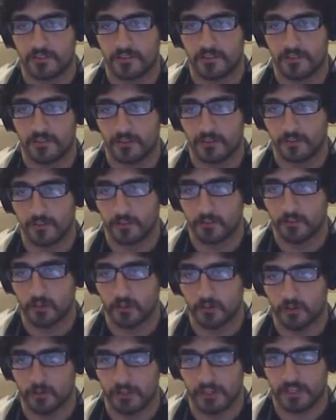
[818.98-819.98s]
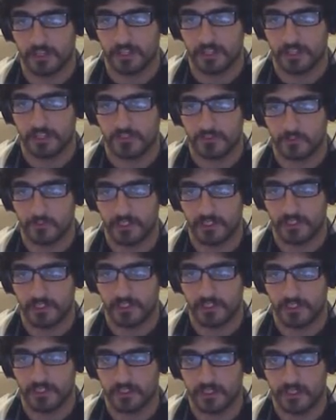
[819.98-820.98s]
doing more with that, expanding
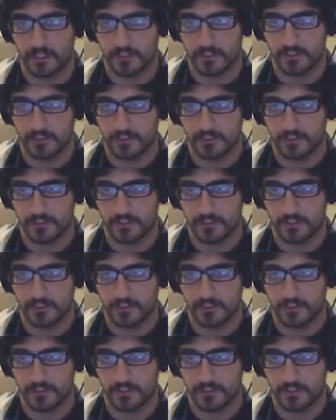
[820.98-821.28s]
on that,